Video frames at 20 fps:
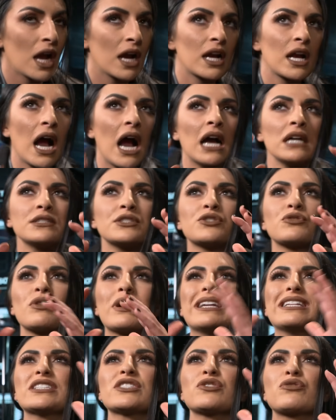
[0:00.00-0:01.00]
God's
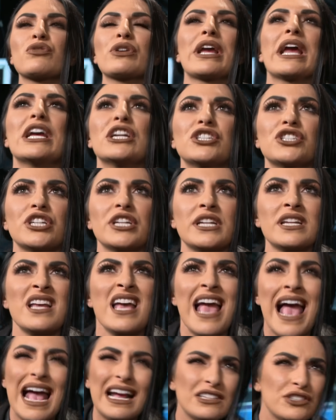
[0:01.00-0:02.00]
greatest creation
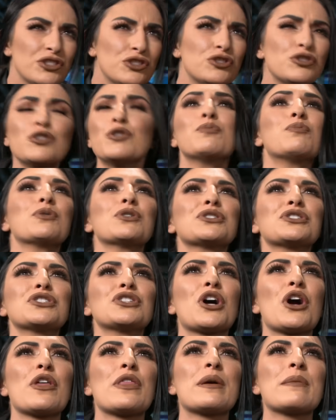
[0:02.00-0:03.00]
and
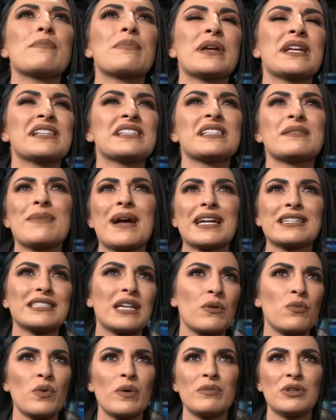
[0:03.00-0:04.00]
superstar that pinned
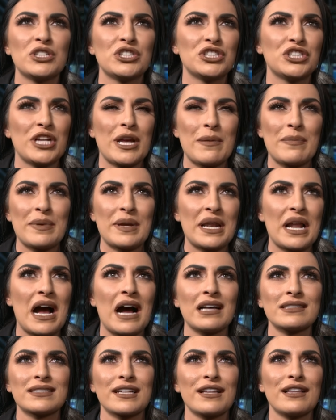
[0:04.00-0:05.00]
SmackDown Women's Champion
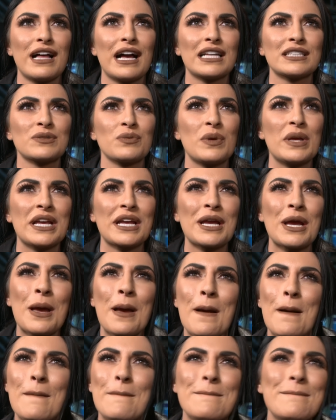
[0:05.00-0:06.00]
Asuka last week,
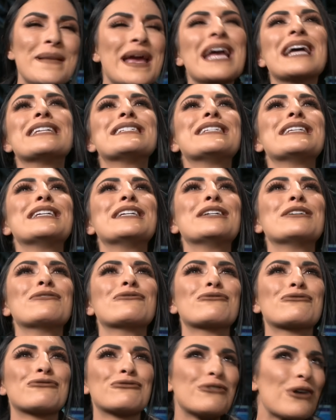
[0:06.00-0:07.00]
Mandy
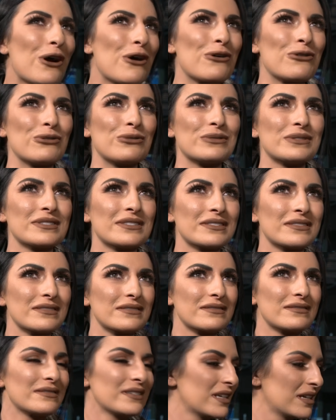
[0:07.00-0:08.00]
Rose.
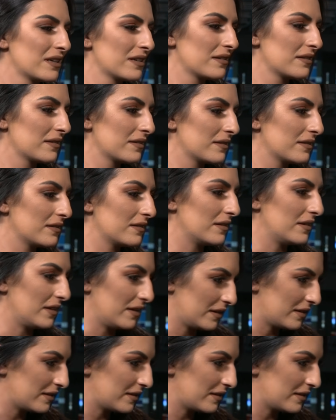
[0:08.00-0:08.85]
You